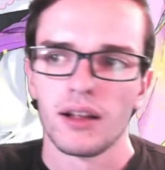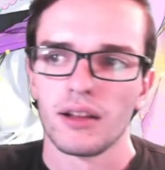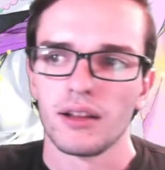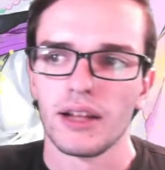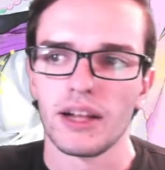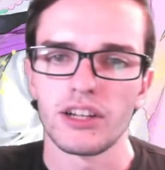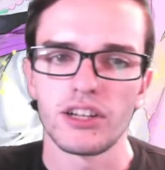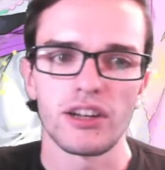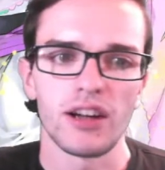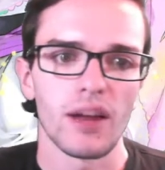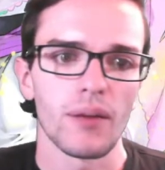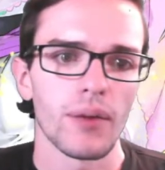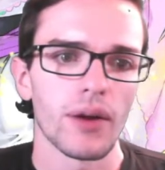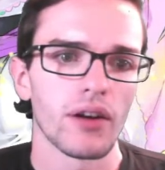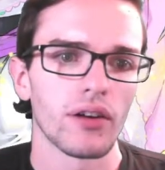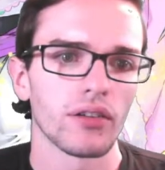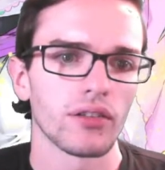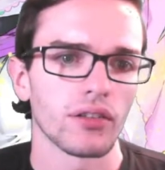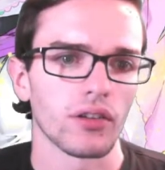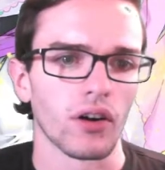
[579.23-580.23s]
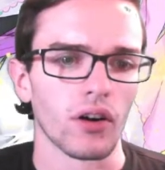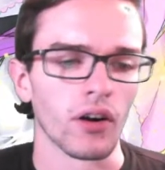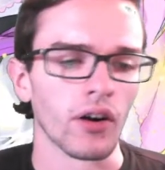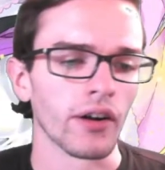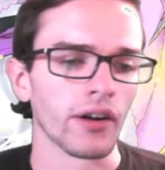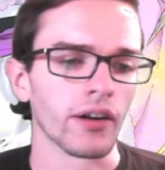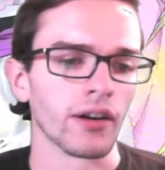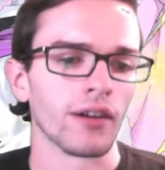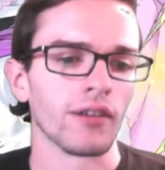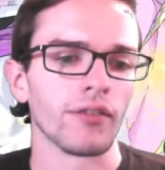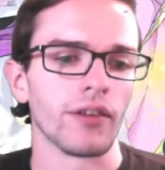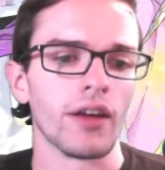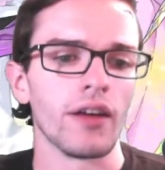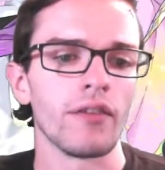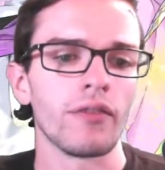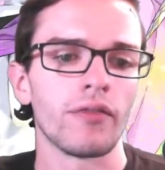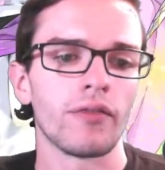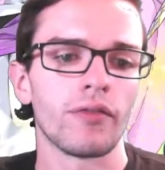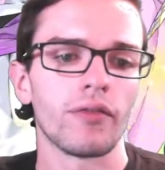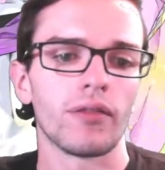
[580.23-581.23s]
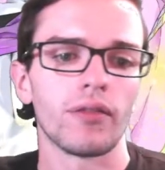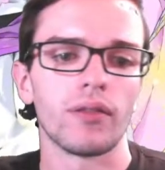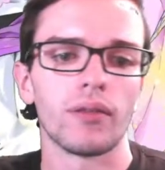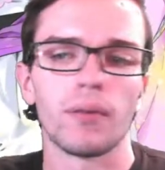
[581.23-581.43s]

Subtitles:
legendary banners are on and off. If